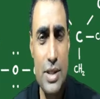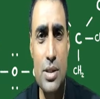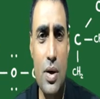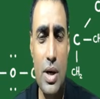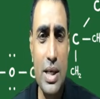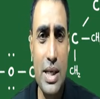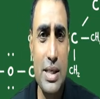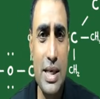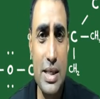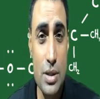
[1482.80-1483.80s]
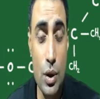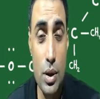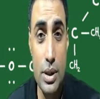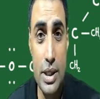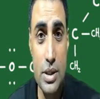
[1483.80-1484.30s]
not like that it has
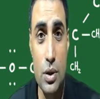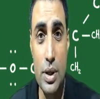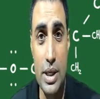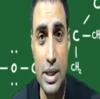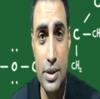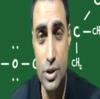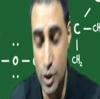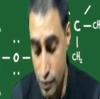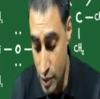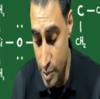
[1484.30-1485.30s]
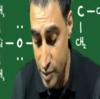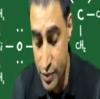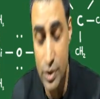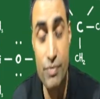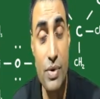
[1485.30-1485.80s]
got an energy of
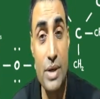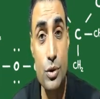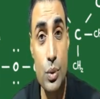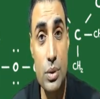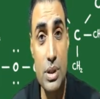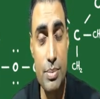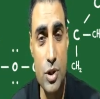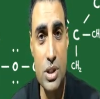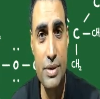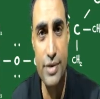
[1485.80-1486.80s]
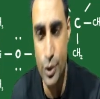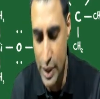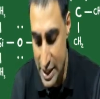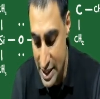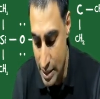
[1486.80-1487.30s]
1.5 joules. I'm just giving you
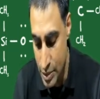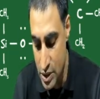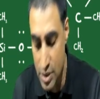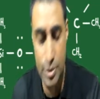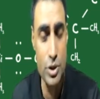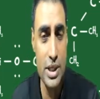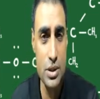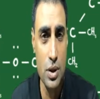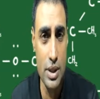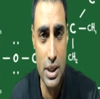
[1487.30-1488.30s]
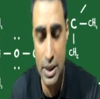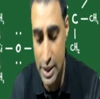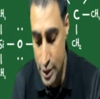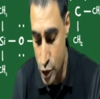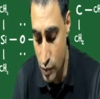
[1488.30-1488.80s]
an example. Suppose it has got an
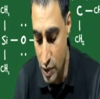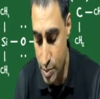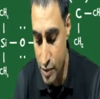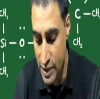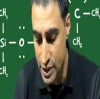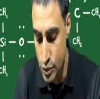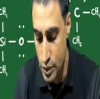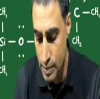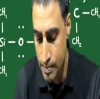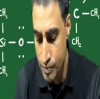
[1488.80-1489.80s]
energy of 1.5 joule.